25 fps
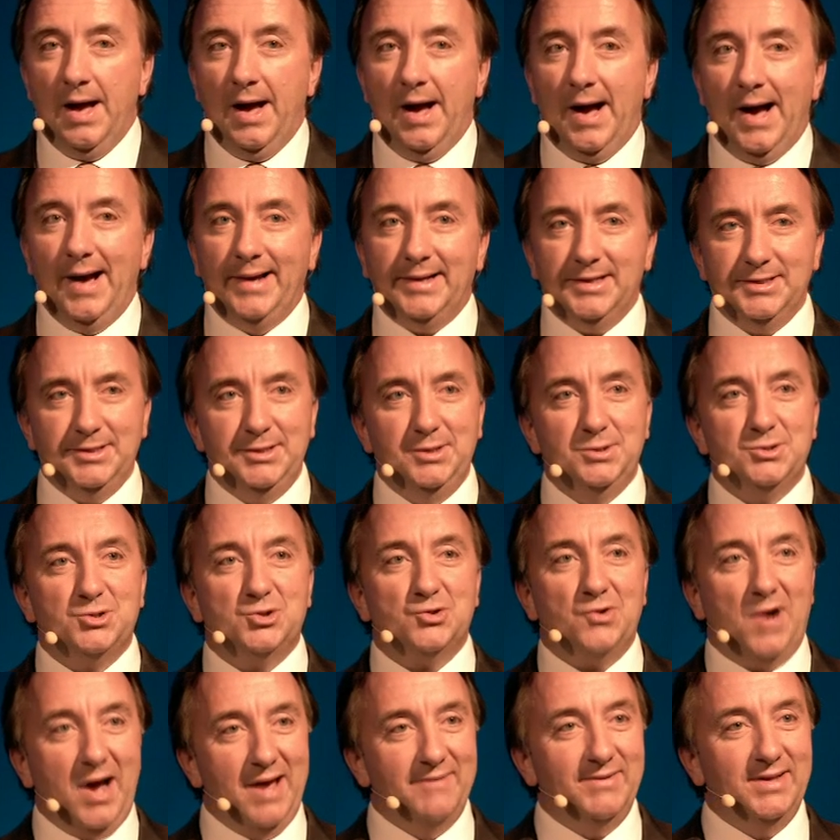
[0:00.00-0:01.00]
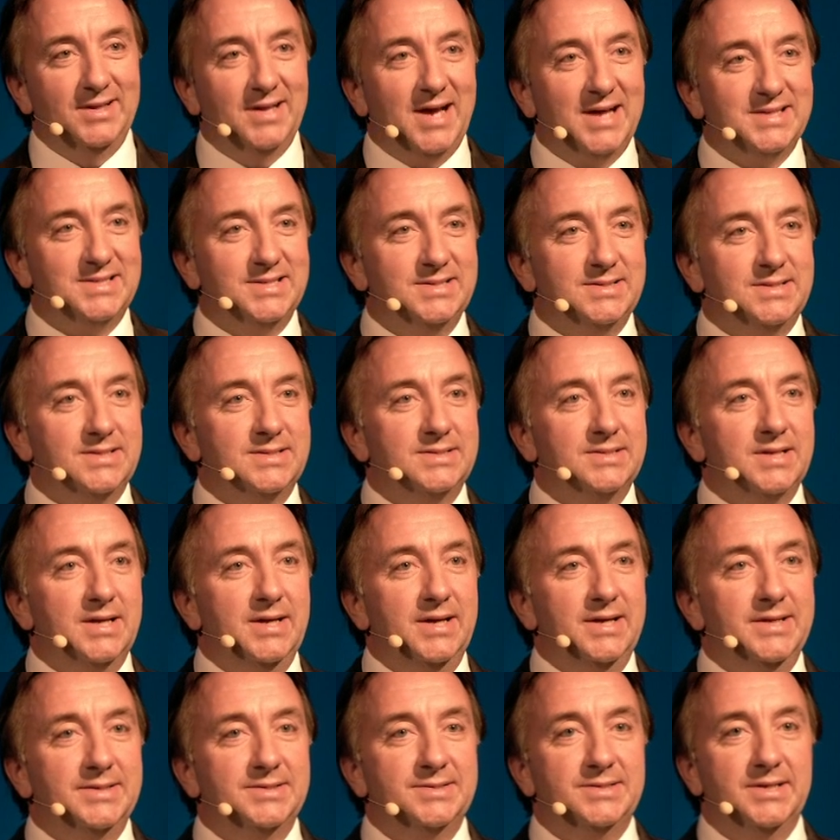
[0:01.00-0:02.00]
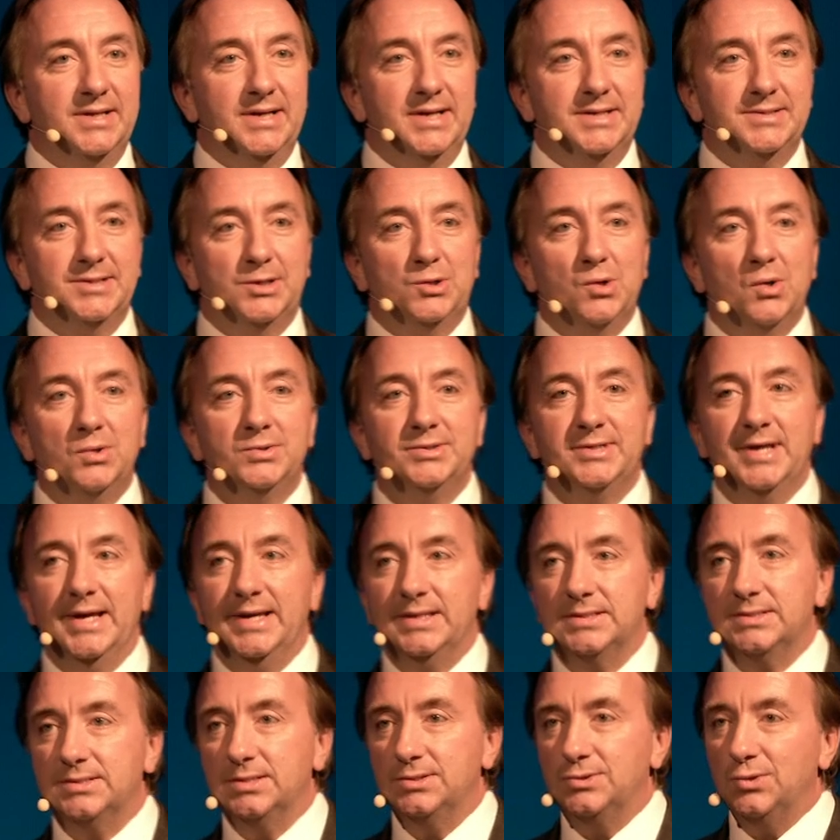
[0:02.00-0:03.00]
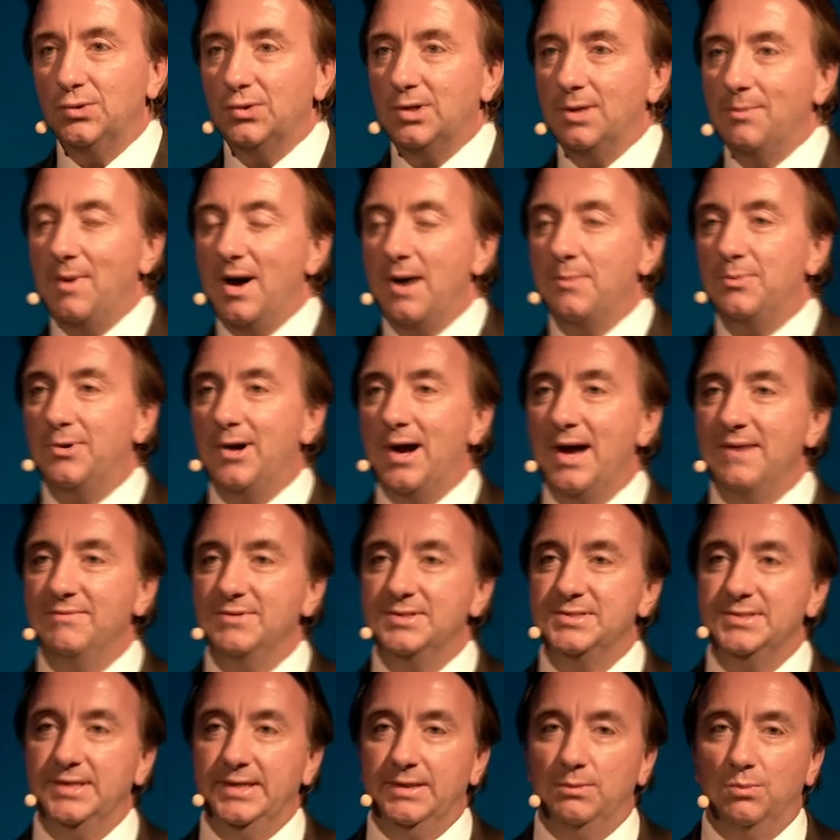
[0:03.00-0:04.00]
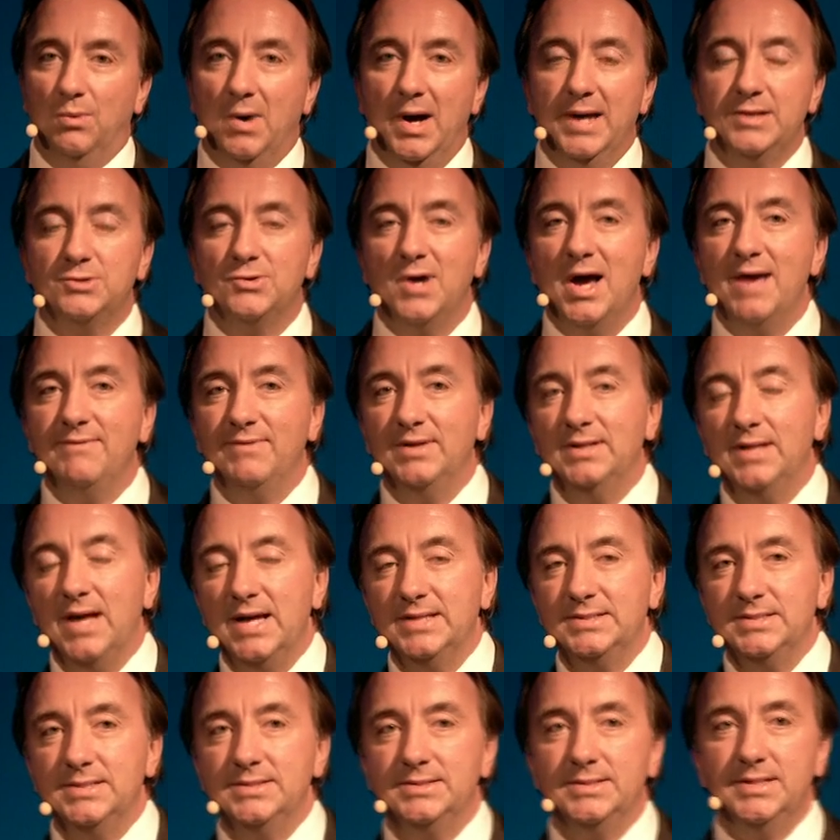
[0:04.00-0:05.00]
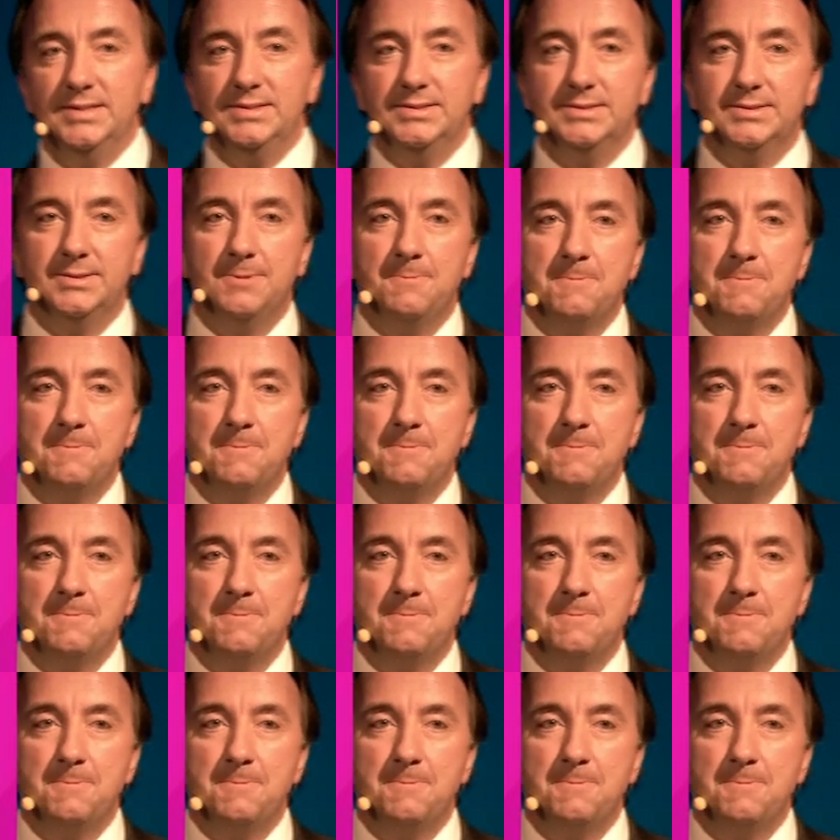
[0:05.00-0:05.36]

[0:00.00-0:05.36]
I'm going to use driving licenses as a context to talk about privacy. Why driving licenses?